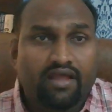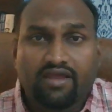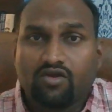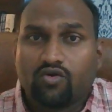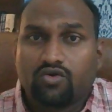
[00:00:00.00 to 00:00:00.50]

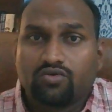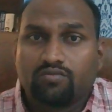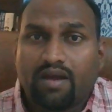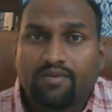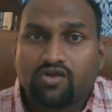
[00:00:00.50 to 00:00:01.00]
I go to
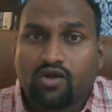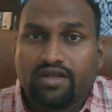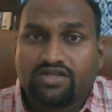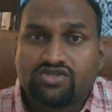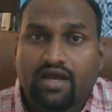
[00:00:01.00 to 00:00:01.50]
Bible
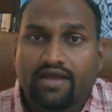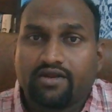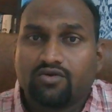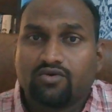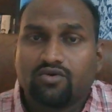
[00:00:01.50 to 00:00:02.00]
college. I
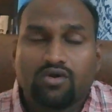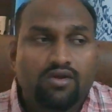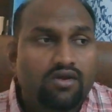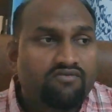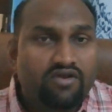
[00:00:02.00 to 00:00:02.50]
do
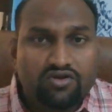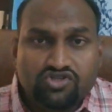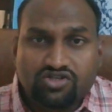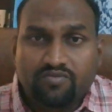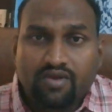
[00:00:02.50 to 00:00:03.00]

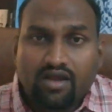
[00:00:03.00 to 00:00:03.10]
fellowship.